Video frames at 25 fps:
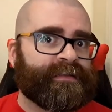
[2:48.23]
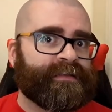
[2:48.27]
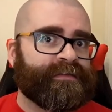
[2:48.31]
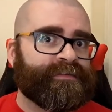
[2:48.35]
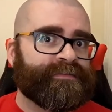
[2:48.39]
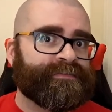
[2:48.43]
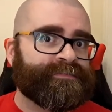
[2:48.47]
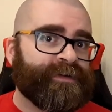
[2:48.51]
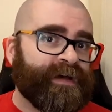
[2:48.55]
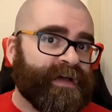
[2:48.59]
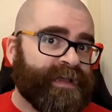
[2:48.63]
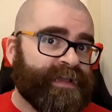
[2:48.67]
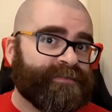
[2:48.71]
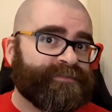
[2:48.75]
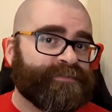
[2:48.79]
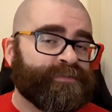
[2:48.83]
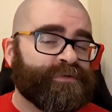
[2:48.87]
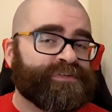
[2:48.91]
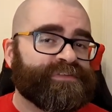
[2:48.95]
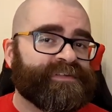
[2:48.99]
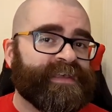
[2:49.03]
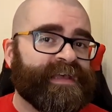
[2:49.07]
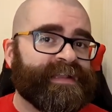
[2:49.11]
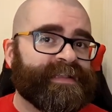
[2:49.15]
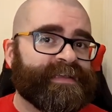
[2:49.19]
Fire
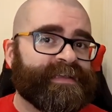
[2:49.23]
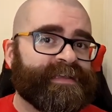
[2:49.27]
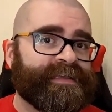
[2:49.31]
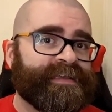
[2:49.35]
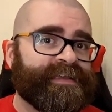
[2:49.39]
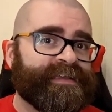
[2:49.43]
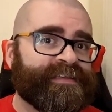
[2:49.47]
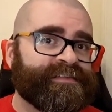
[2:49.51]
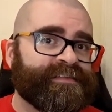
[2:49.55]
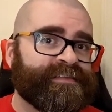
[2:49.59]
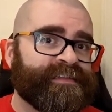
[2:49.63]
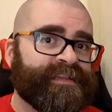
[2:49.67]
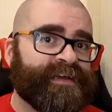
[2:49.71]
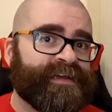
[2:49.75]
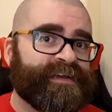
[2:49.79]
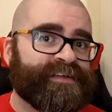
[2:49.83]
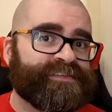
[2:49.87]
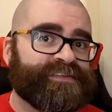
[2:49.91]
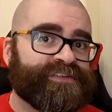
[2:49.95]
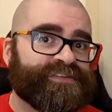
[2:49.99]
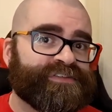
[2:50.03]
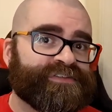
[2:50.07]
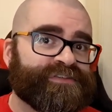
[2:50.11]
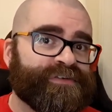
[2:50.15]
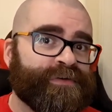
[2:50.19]
Fortellinger is
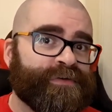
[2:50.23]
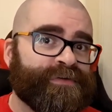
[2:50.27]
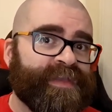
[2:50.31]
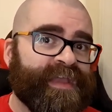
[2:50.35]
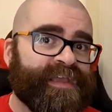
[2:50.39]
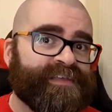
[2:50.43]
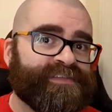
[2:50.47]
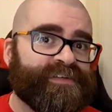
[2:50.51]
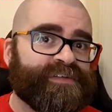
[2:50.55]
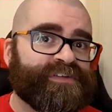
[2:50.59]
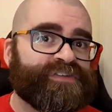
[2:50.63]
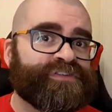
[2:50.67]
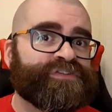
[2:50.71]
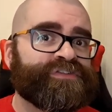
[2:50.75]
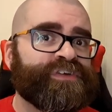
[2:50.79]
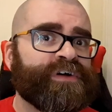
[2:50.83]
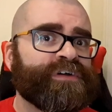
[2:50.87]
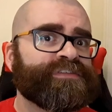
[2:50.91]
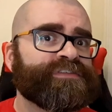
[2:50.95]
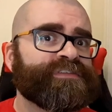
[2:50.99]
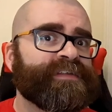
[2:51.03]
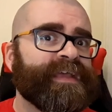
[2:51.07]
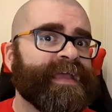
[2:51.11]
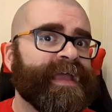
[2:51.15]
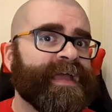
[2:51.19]
Lars showcasing
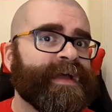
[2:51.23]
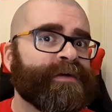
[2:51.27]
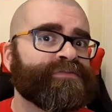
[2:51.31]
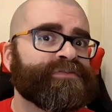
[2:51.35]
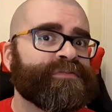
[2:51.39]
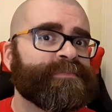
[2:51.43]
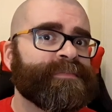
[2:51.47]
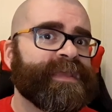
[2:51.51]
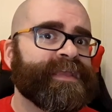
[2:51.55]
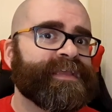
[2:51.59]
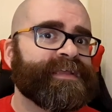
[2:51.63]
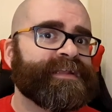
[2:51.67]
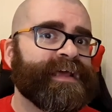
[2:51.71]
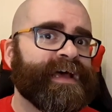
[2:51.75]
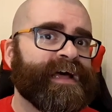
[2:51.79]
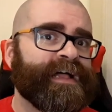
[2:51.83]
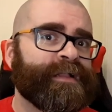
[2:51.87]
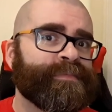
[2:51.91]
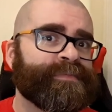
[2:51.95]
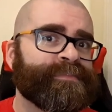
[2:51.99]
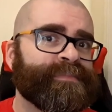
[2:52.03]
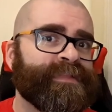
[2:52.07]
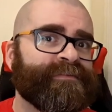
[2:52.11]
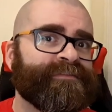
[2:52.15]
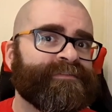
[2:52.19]
just how to make an
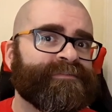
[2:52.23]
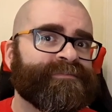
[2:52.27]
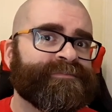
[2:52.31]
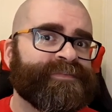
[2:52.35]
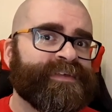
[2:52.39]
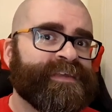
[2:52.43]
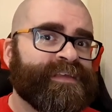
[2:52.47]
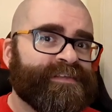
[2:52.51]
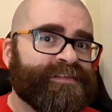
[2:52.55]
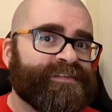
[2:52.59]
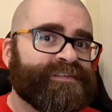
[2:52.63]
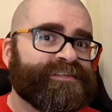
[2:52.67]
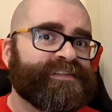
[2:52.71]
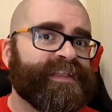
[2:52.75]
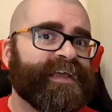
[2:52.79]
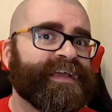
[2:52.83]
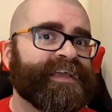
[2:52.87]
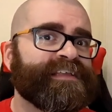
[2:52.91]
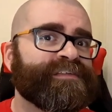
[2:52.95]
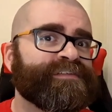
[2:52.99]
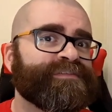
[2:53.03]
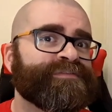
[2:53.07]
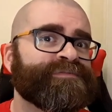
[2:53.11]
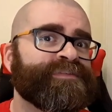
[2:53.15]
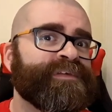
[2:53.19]
album that feels
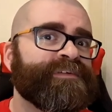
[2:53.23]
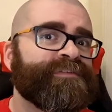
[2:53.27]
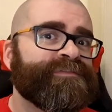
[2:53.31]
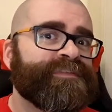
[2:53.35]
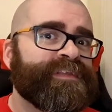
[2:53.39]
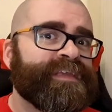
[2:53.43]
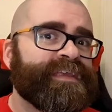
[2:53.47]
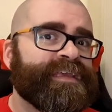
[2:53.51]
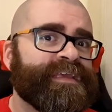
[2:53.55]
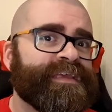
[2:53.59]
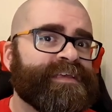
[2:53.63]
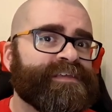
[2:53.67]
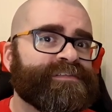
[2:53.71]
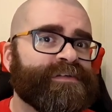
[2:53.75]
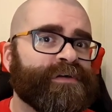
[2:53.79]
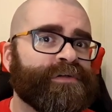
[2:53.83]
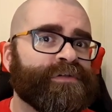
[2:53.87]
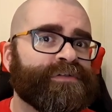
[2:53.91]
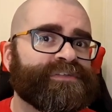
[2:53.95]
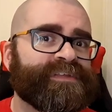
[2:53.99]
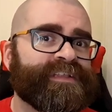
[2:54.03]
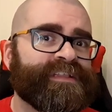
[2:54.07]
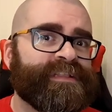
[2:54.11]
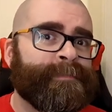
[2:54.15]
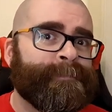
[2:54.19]
like it's 50 years
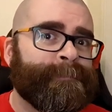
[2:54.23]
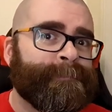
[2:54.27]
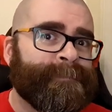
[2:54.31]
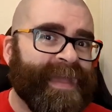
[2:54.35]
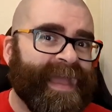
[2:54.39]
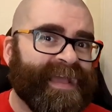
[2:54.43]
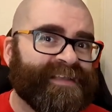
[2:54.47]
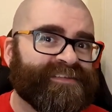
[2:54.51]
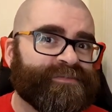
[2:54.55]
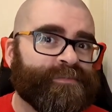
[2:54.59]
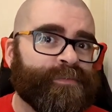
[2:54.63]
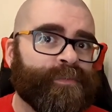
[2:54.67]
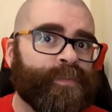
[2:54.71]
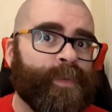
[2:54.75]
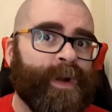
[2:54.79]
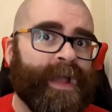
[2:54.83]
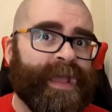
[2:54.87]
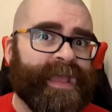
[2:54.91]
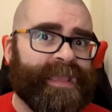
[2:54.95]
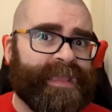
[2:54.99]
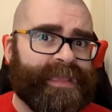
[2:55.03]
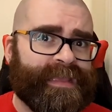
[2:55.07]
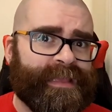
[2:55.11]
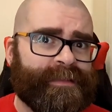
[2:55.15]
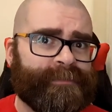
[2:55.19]
old in the best
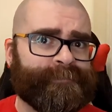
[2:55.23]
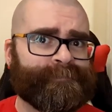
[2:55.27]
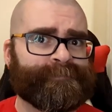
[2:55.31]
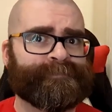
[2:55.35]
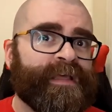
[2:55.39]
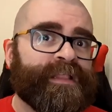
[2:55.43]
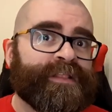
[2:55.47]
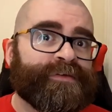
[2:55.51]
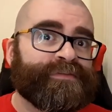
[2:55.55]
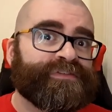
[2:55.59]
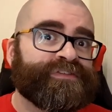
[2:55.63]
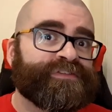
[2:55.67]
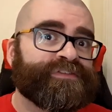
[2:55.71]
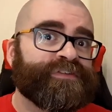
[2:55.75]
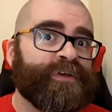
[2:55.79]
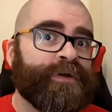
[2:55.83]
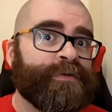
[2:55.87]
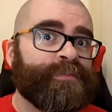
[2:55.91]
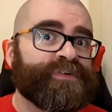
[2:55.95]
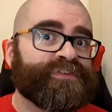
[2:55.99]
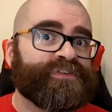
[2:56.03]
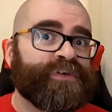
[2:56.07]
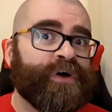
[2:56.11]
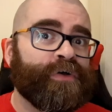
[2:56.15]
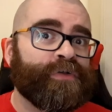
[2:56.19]
way. There is so
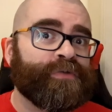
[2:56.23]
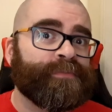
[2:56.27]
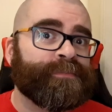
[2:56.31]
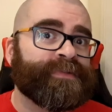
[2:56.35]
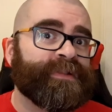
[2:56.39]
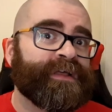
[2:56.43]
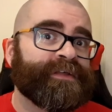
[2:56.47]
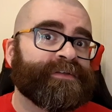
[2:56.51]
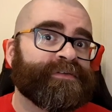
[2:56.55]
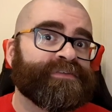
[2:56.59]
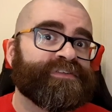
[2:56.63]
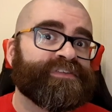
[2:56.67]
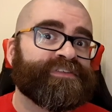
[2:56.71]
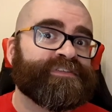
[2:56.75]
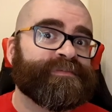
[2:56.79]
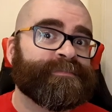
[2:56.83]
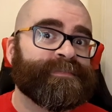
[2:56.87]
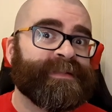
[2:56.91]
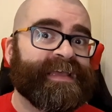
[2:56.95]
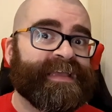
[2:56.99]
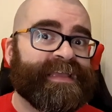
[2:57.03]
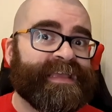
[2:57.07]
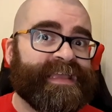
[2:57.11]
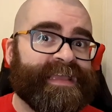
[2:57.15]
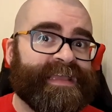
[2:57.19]
much old blood on
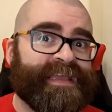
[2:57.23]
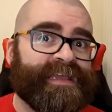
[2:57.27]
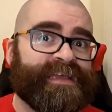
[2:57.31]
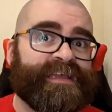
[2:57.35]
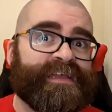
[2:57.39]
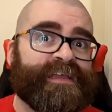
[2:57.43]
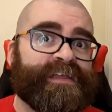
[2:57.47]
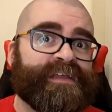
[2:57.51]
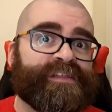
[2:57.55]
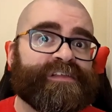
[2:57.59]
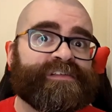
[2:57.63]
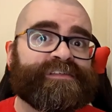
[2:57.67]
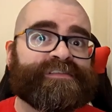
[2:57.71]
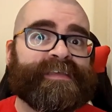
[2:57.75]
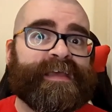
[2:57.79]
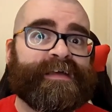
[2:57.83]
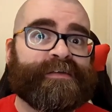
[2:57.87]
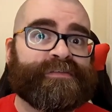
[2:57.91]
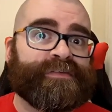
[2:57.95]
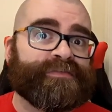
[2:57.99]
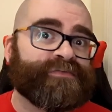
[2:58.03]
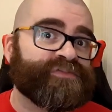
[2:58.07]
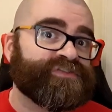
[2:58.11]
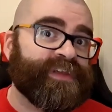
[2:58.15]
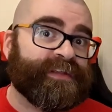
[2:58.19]
display here. The
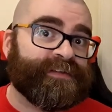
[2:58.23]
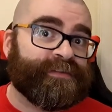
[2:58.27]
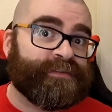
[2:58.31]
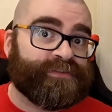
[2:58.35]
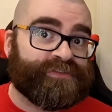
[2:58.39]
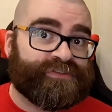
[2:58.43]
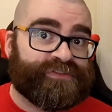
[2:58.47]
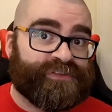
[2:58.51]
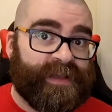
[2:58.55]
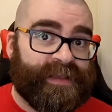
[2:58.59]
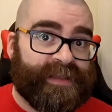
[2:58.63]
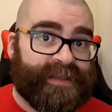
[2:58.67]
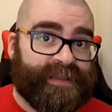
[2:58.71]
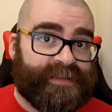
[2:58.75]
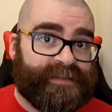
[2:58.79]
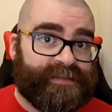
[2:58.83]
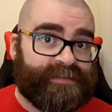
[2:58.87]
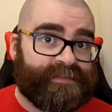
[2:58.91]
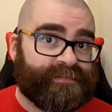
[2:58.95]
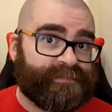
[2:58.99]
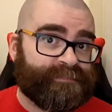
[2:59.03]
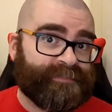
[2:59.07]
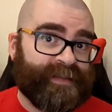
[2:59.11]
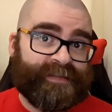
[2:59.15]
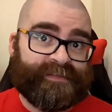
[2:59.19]
sounds of Gentle
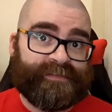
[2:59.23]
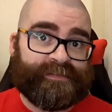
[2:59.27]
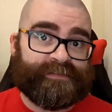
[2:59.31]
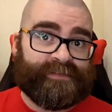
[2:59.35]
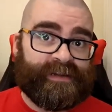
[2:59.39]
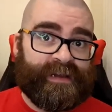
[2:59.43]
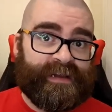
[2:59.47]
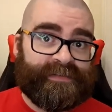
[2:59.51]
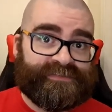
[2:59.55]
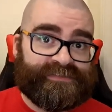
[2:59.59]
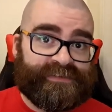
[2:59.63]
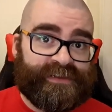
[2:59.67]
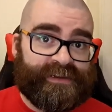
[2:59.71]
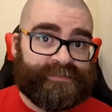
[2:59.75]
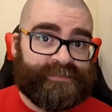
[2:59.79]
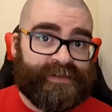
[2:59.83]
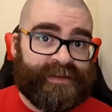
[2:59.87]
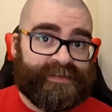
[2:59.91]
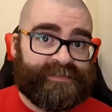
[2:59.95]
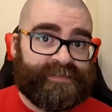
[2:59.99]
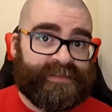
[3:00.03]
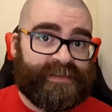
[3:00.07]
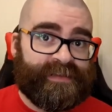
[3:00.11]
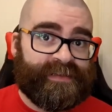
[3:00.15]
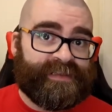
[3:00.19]
Giant, Van der Graaf
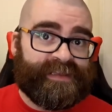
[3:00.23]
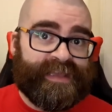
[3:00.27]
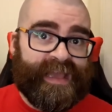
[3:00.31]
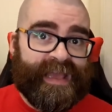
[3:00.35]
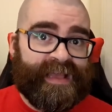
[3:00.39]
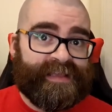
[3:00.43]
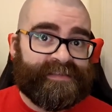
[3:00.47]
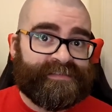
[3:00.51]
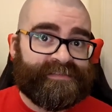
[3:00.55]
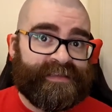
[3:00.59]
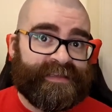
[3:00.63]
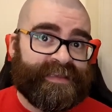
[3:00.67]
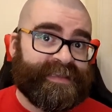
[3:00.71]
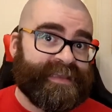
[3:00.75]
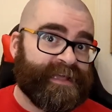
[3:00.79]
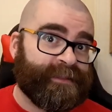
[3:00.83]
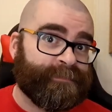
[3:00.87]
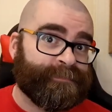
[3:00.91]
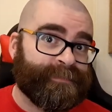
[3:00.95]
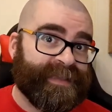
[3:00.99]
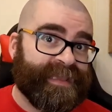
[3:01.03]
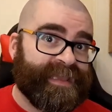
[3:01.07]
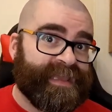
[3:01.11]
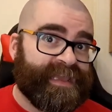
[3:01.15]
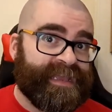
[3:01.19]
Generator, Yes,
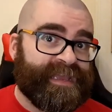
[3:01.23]
ELP,